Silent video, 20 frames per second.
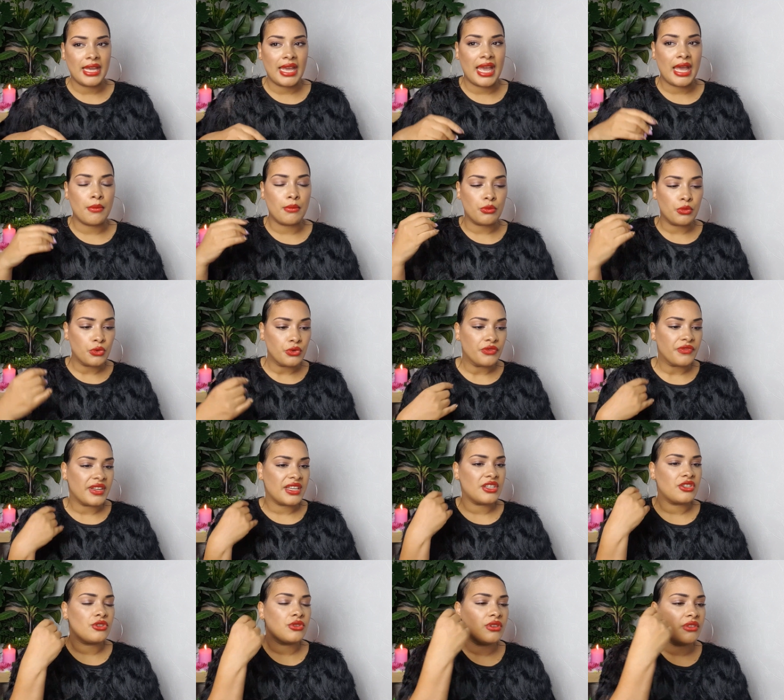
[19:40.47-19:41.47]
and move
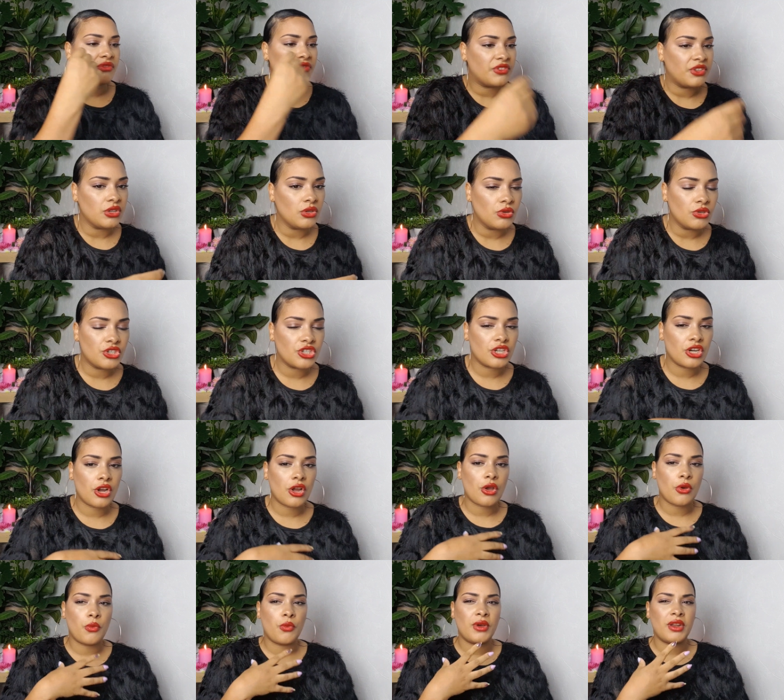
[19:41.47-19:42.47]
into the
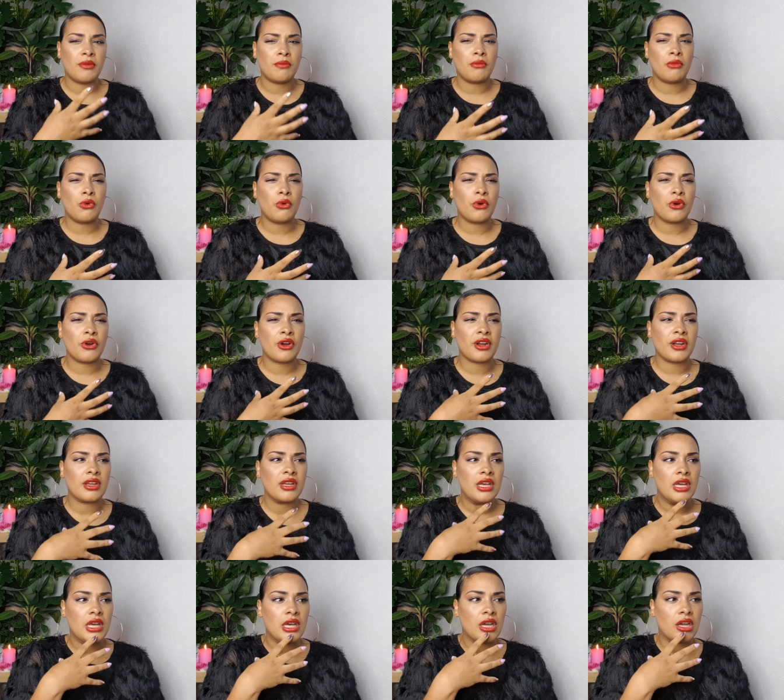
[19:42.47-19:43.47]
future with more
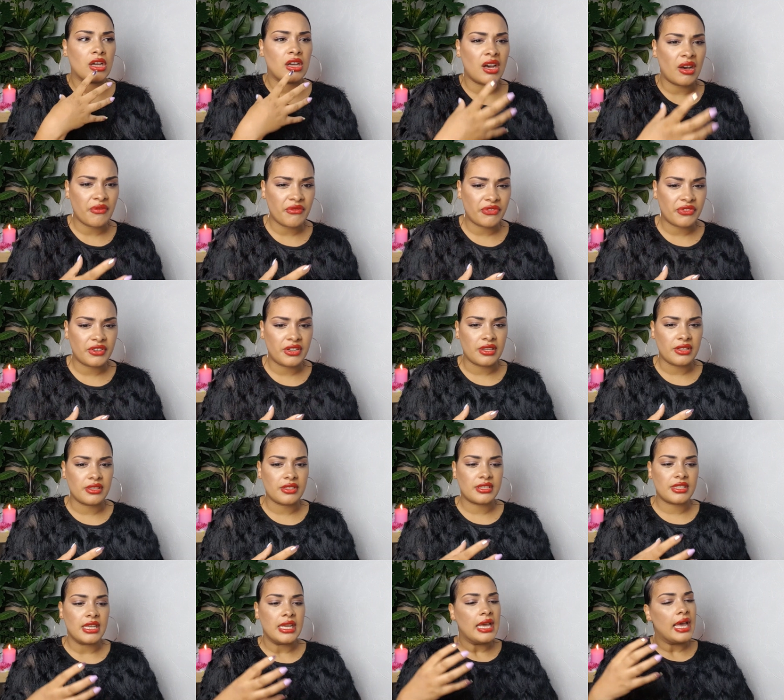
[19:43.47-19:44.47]

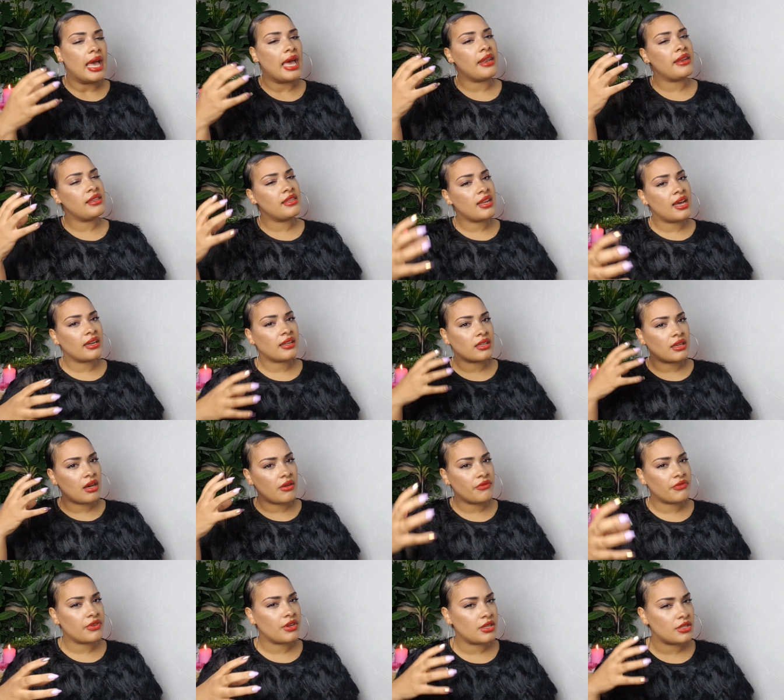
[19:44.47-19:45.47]
confidence and not
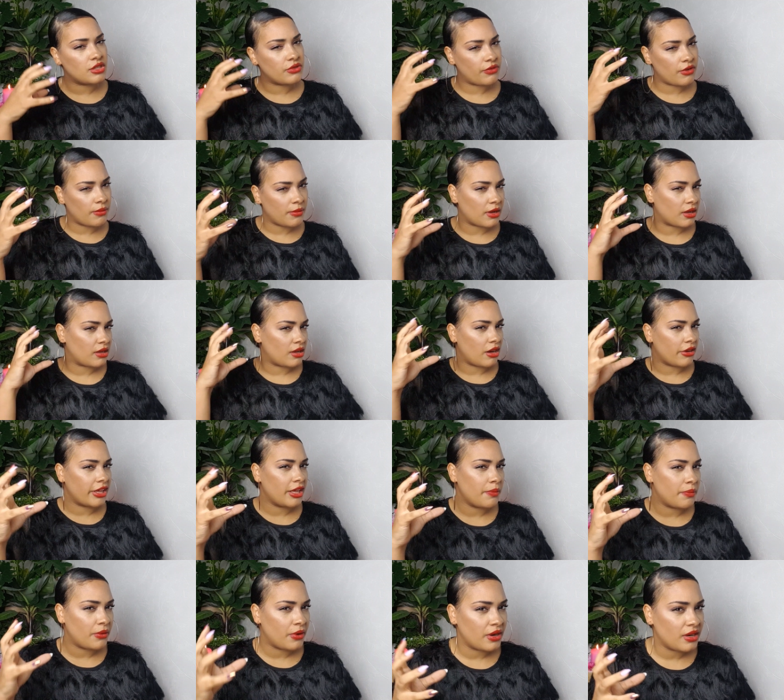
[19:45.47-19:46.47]
confidence from a
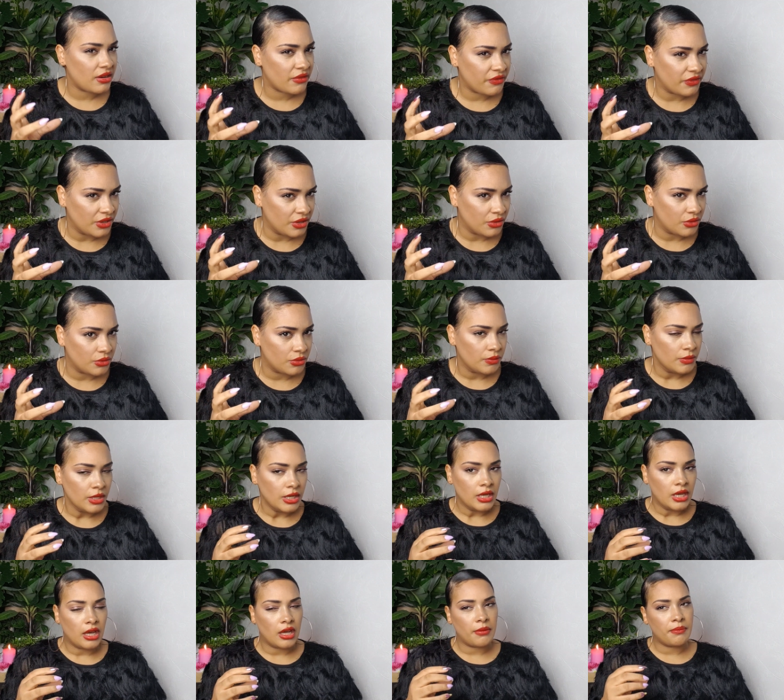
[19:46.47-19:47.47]
cocky point of view
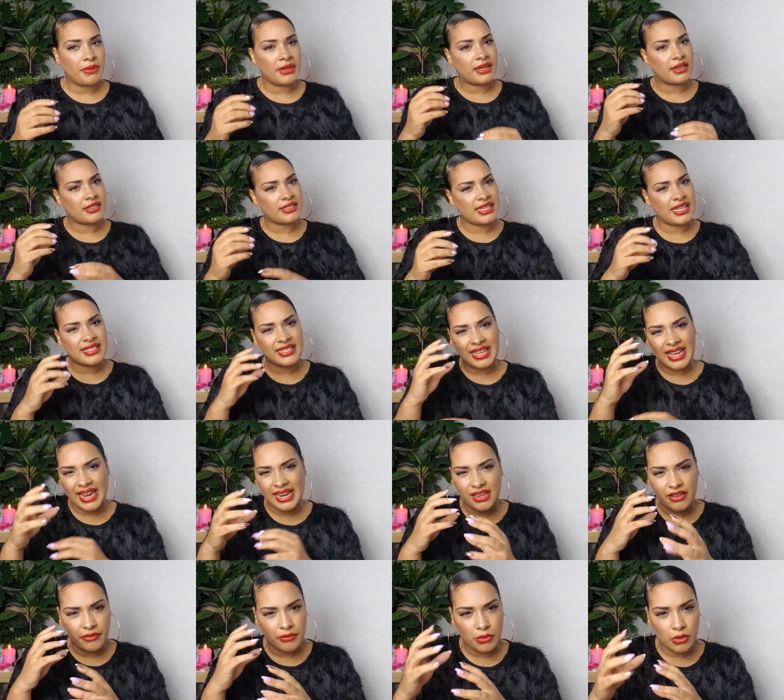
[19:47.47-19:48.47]
um, because that's
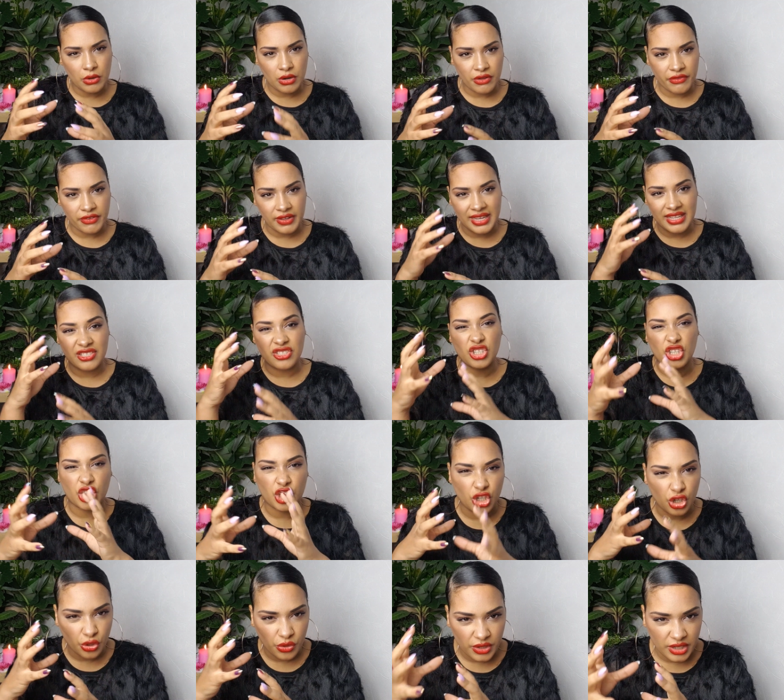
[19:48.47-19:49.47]
kind of more of an
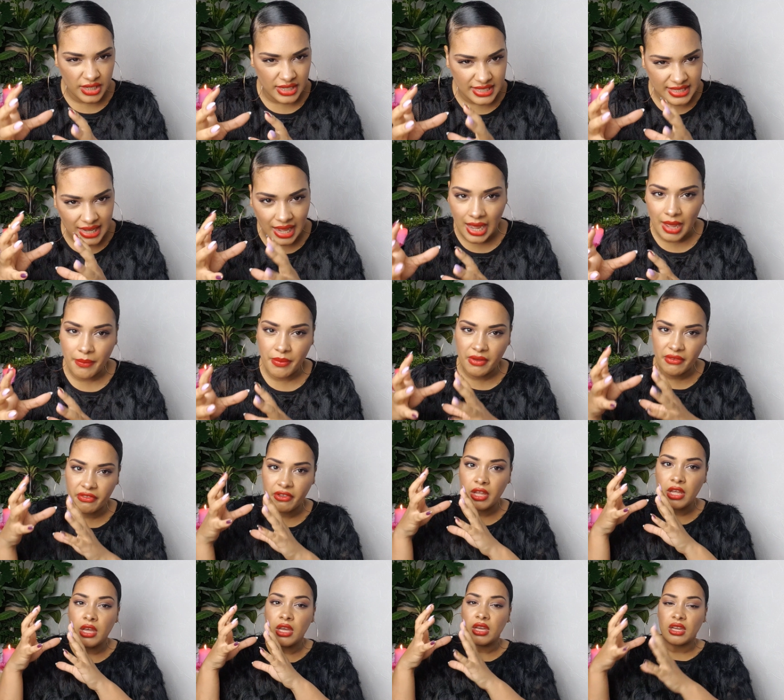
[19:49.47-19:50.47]
insecurity type of
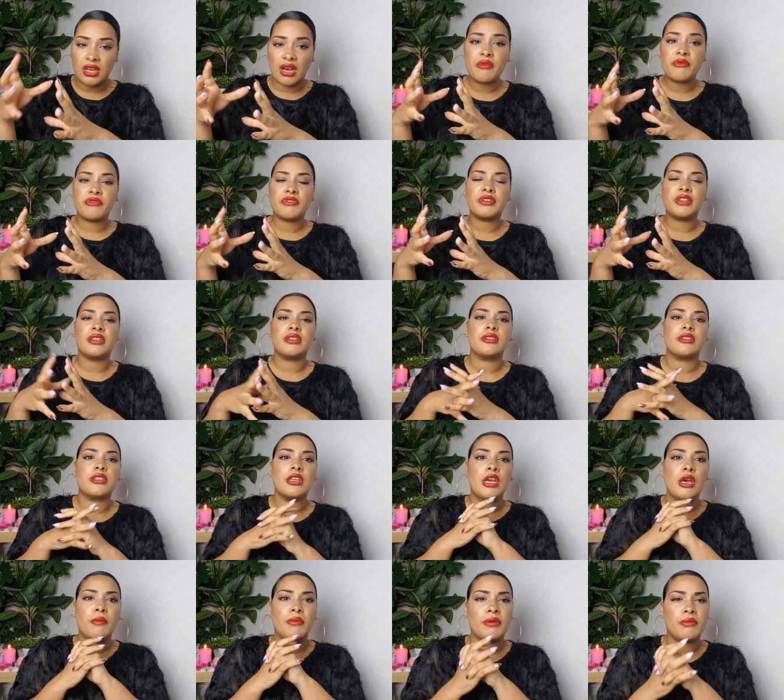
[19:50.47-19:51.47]
confidence
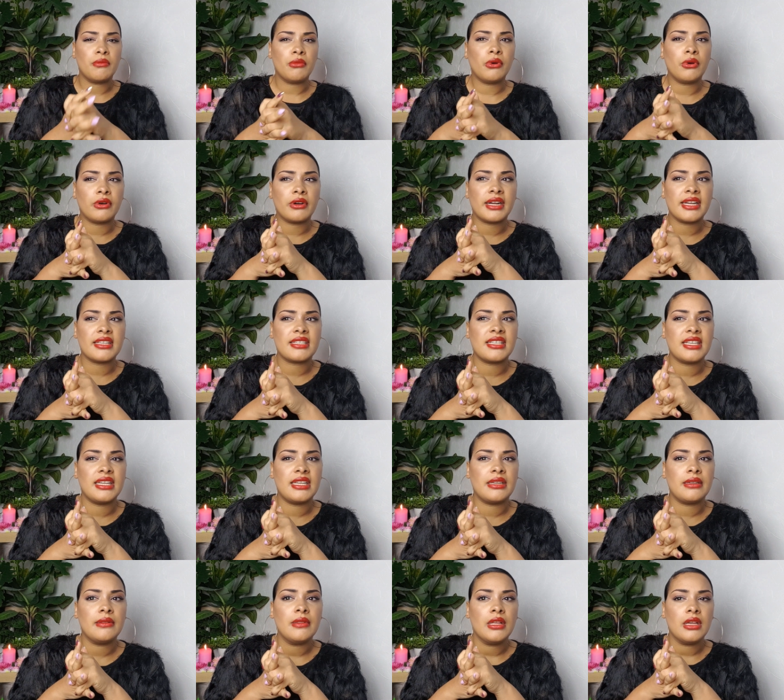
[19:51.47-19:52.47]
but more as
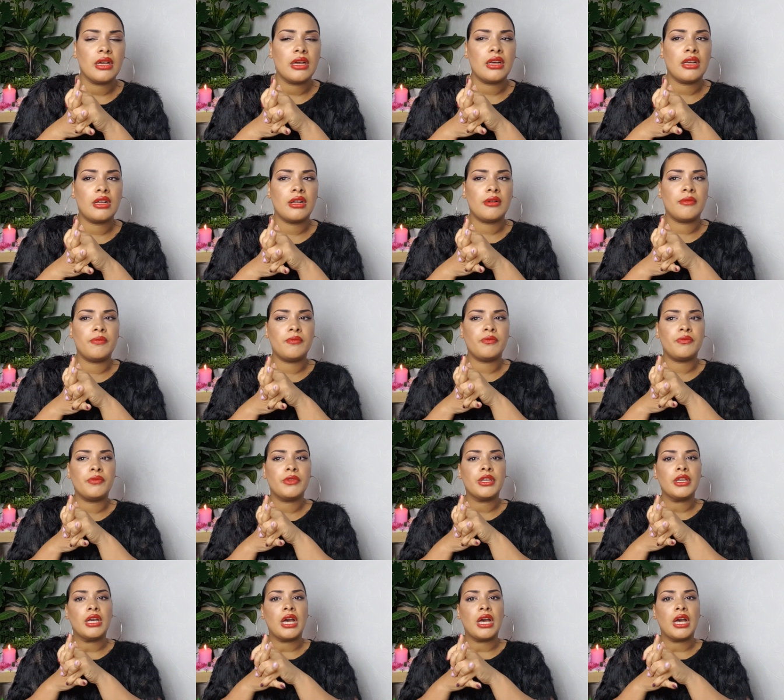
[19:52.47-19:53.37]
in um,